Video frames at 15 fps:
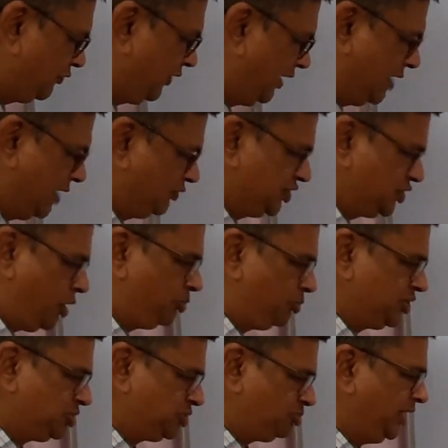will have this
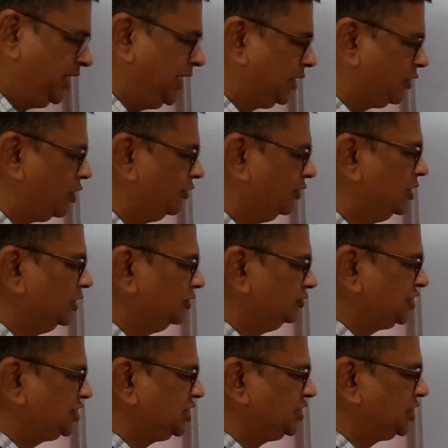opposite spin electron.
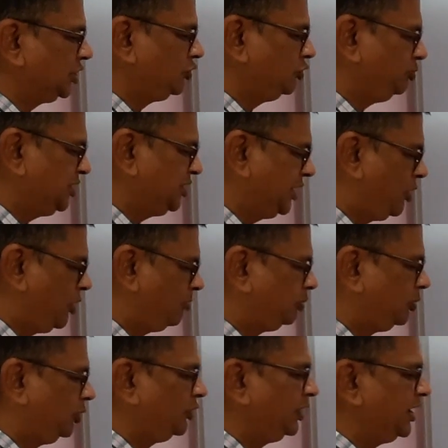This is the 2pz of
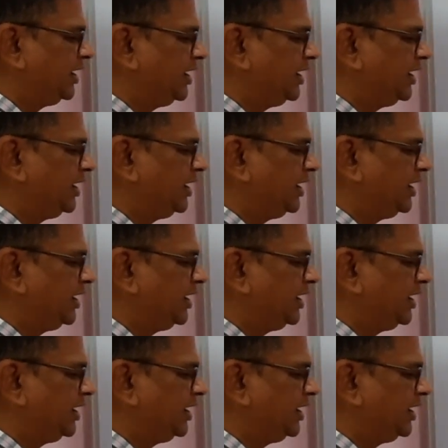fluorine,